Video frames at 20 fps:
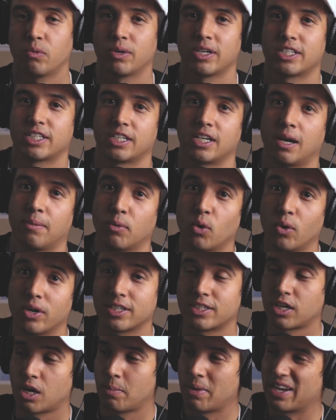which I'm going
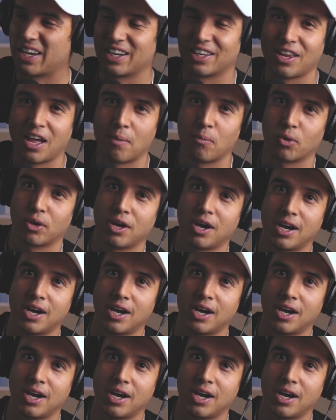to start making a lot more